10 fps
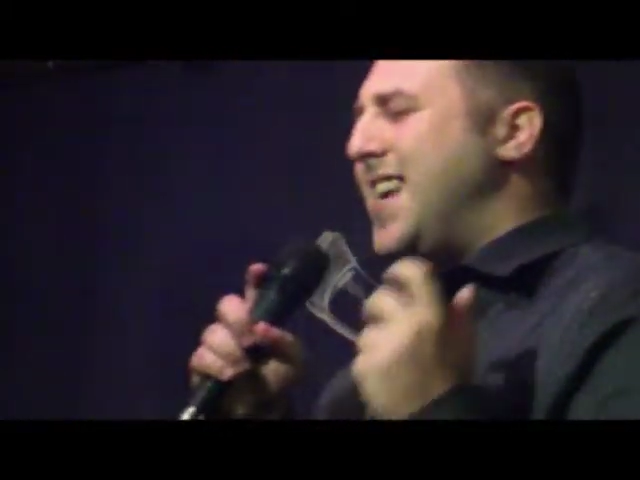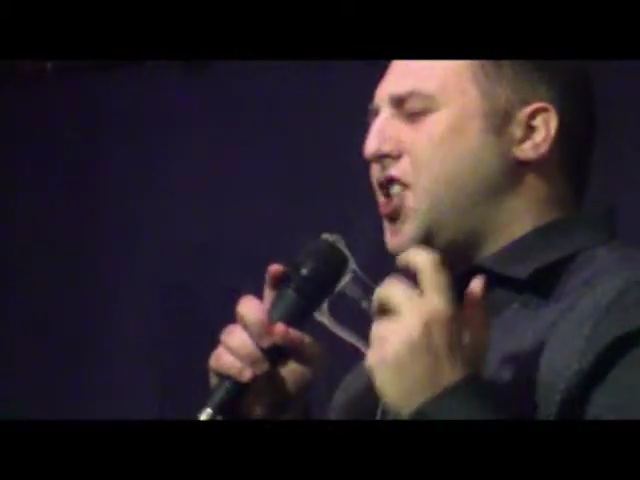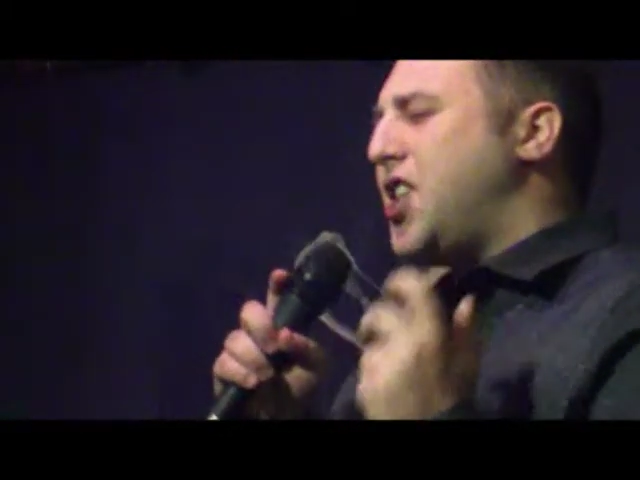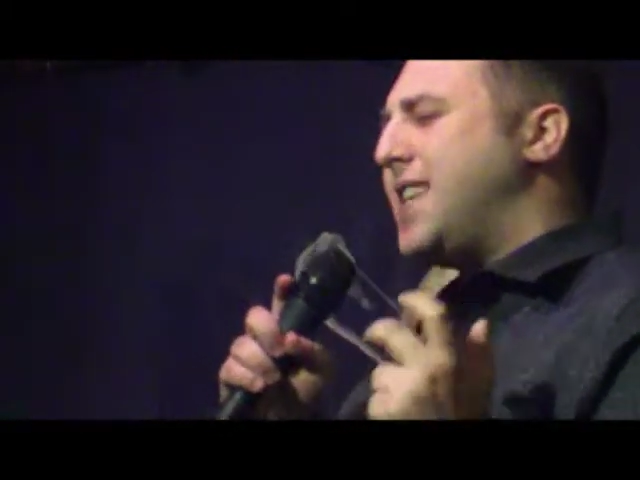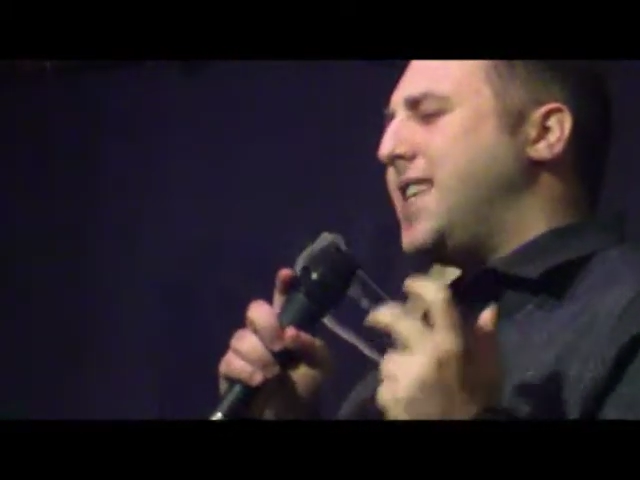
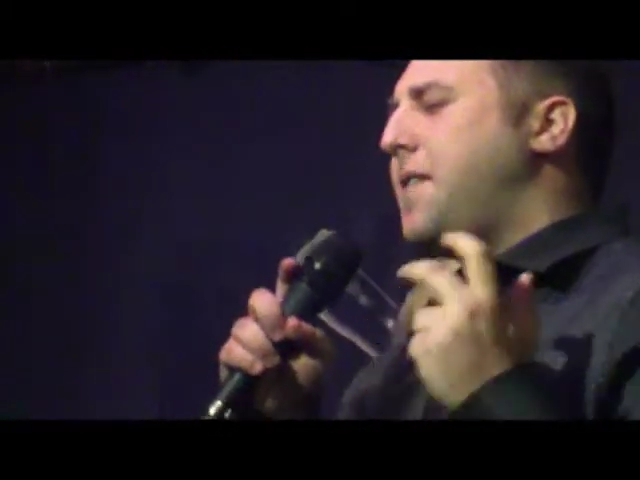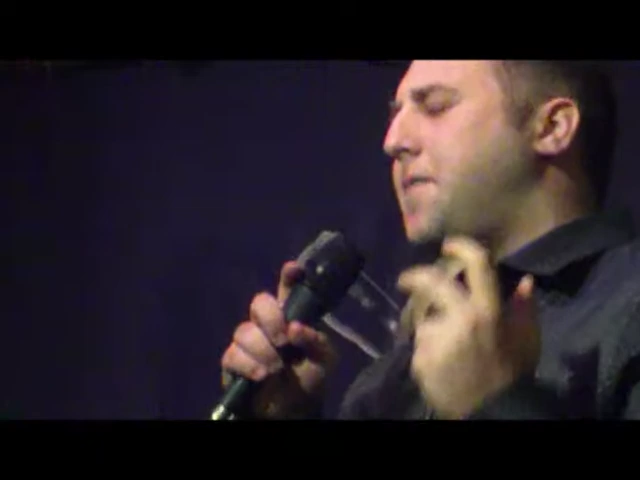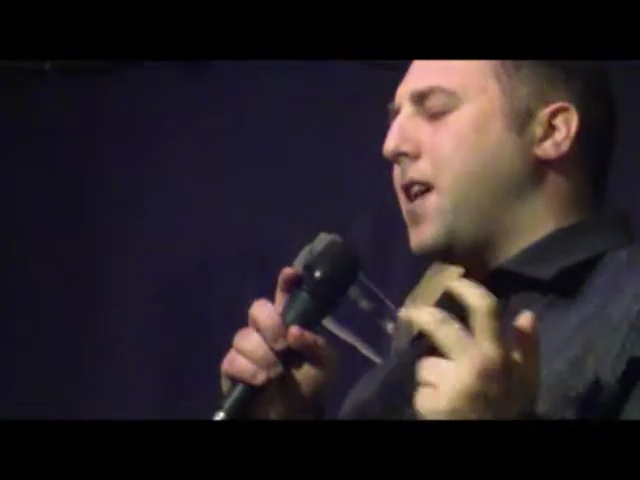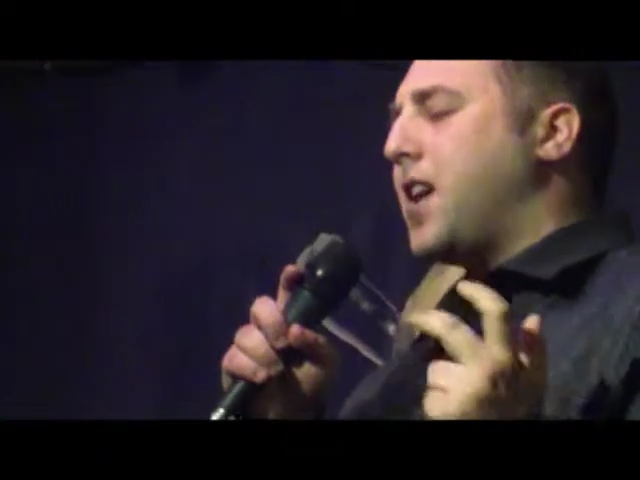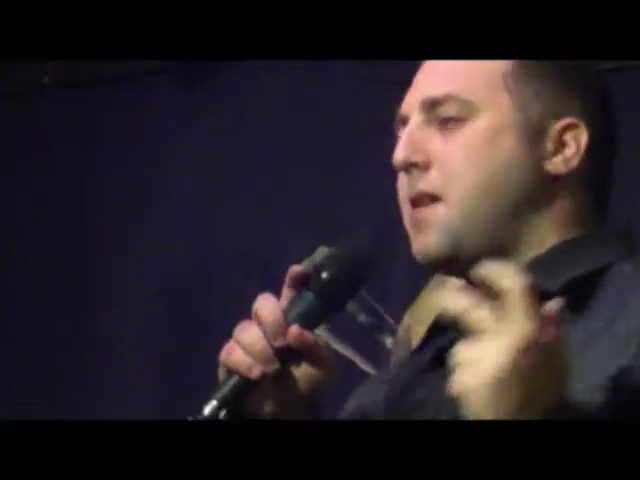shitty
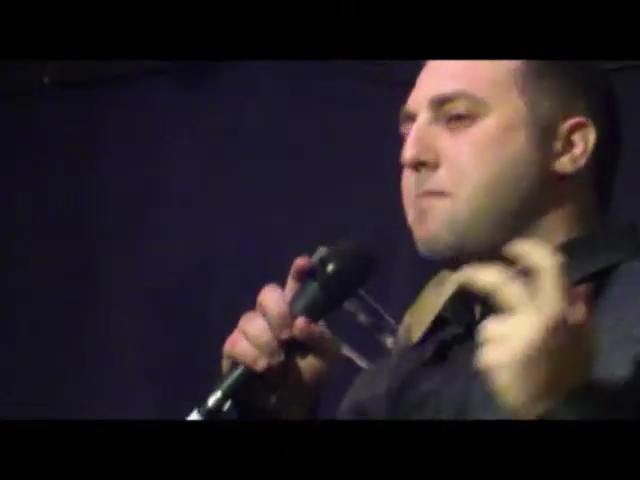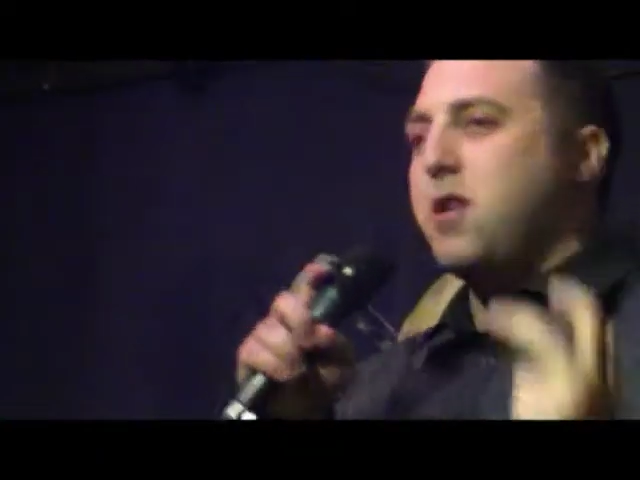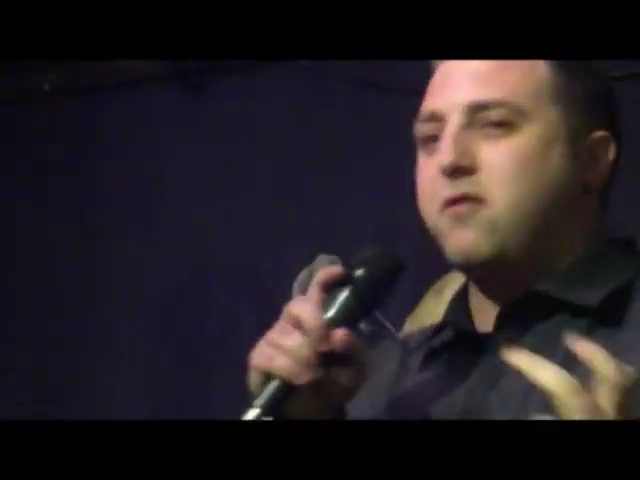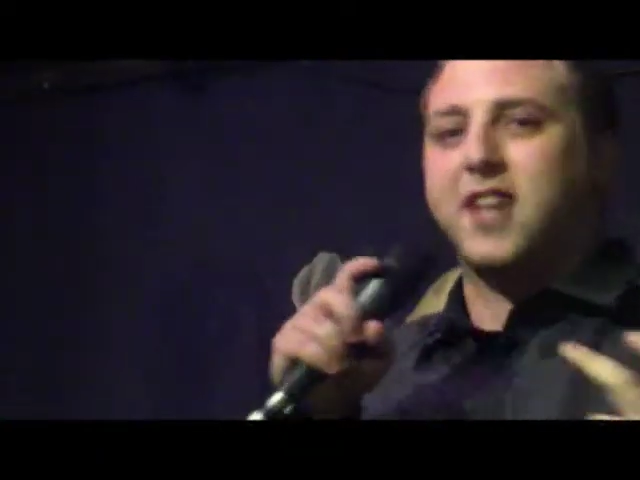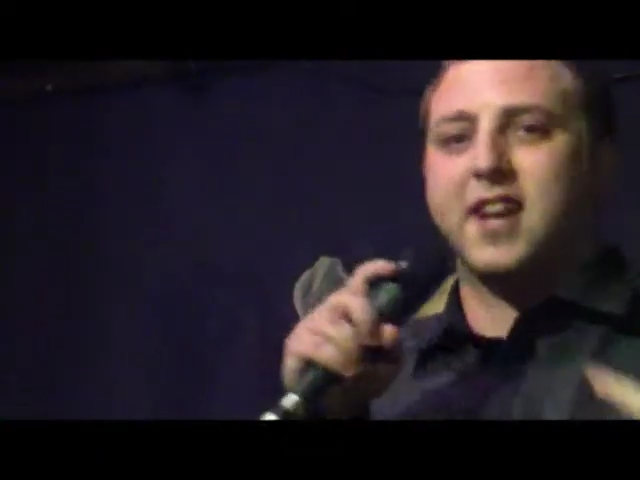fucking
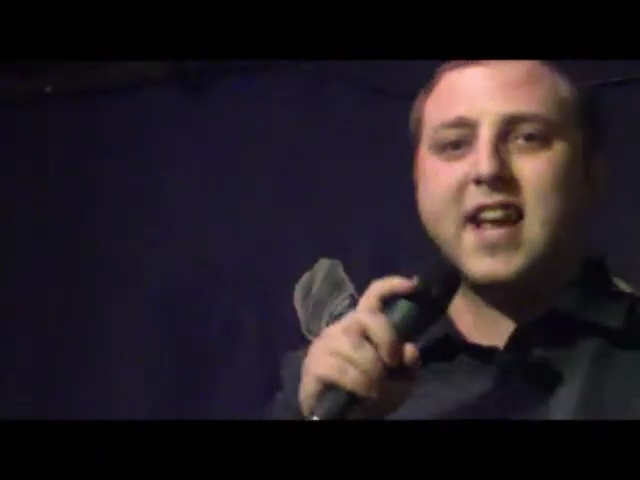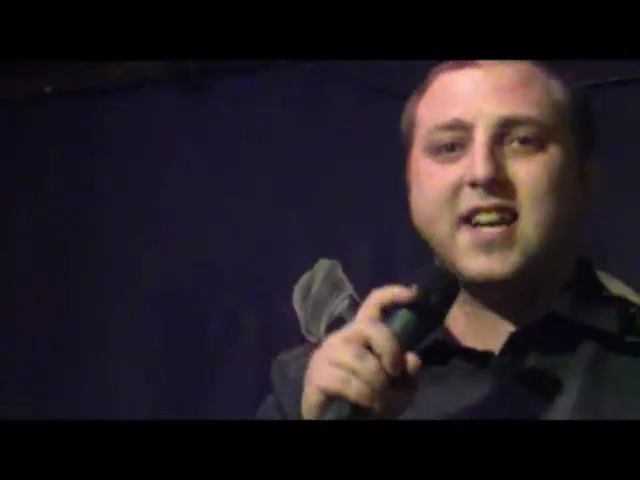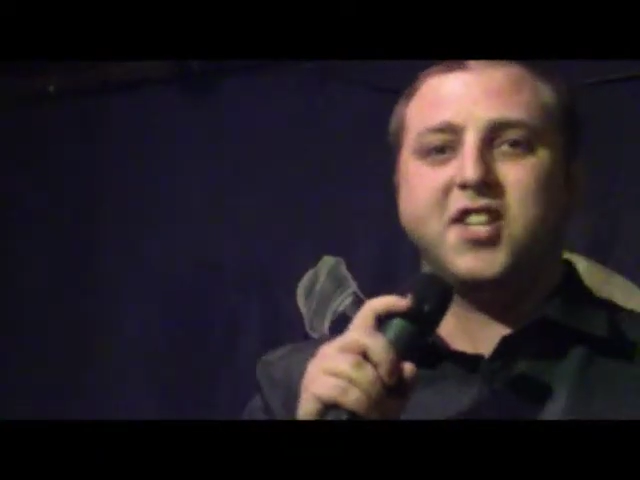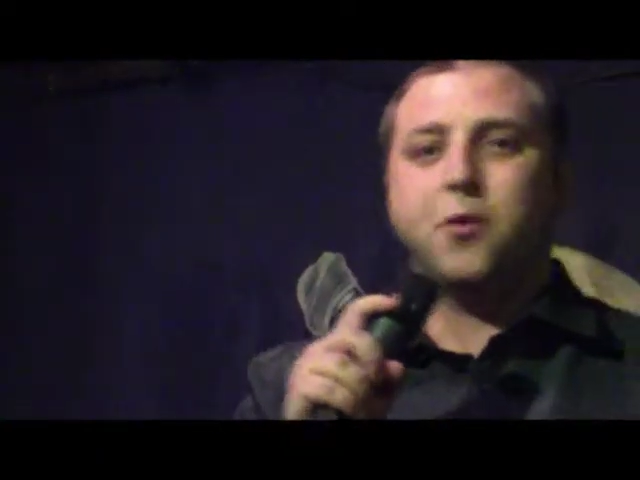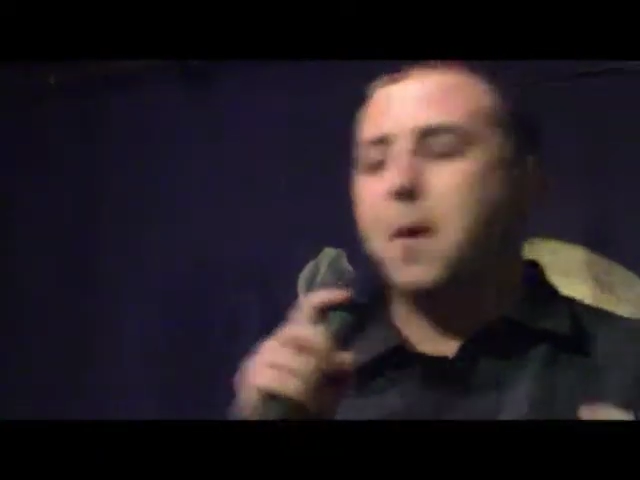music next
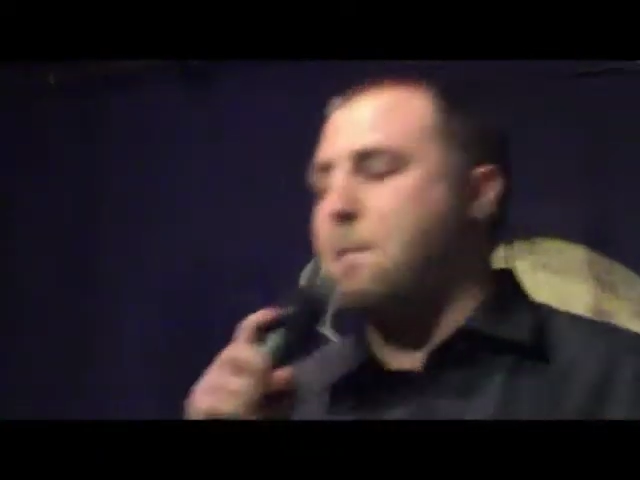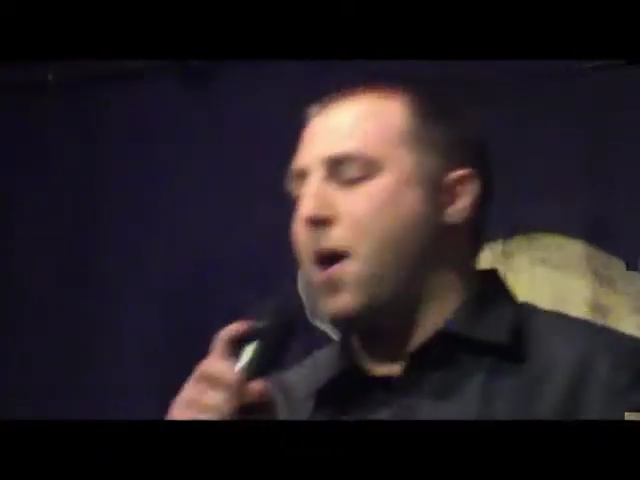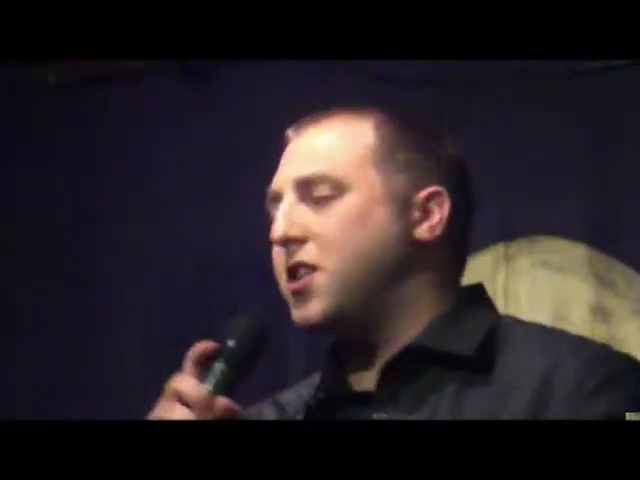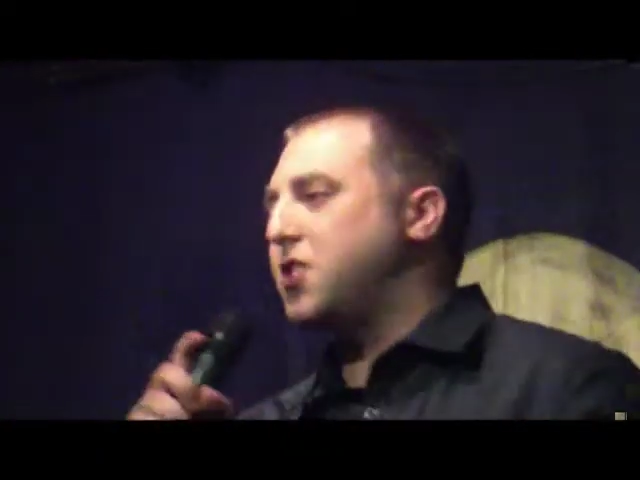to you on a bus